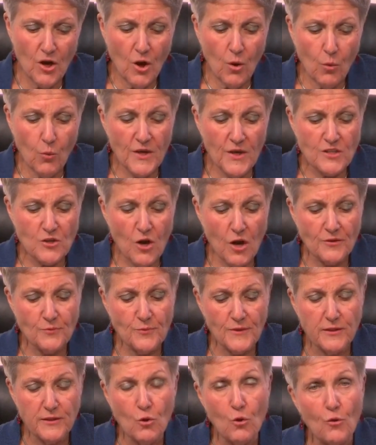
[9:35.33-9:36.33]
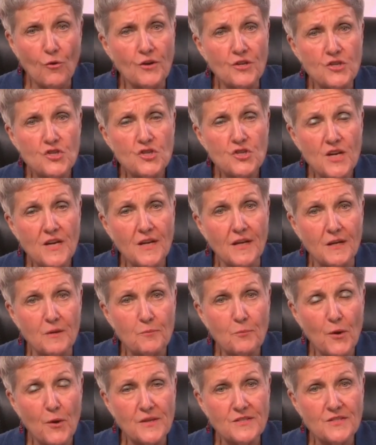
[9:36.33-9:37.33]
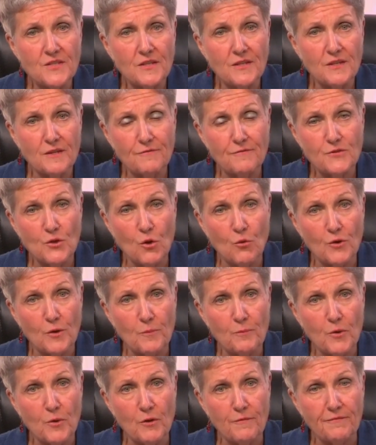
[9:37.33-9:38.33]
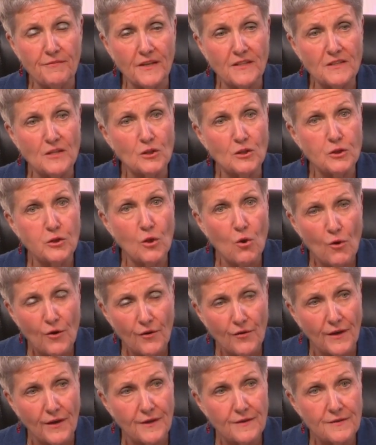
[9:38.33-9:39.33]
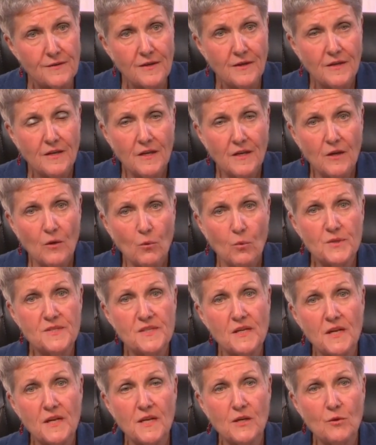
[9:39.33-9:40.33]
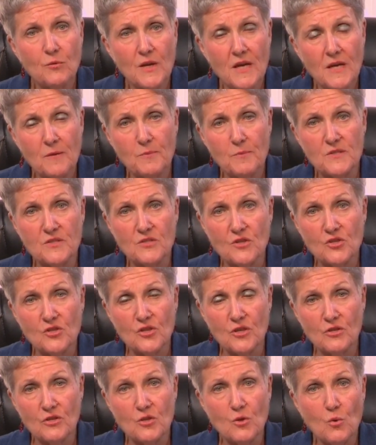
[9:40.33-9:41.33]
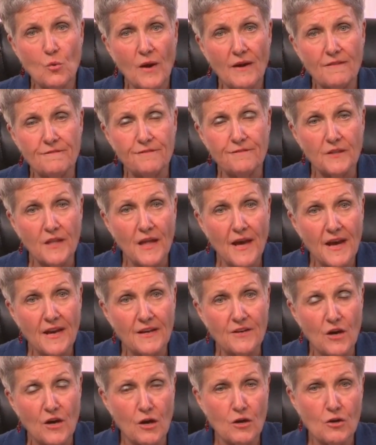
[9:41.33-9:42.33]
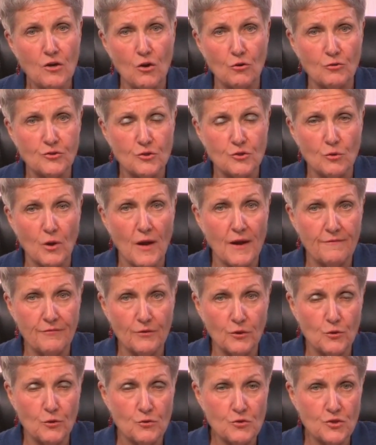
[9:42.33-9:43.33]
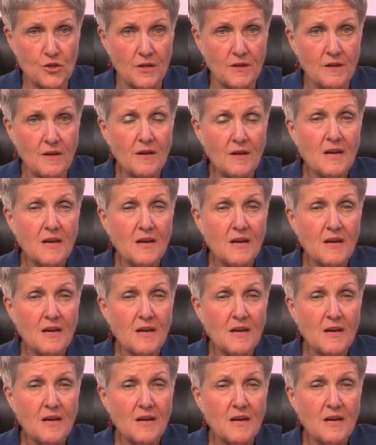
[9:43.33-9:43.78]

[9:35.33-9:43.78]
We talked with Lauren Sheehan, president of Donor Perfect, and Lauren was in a unique position to have led a cultural evolution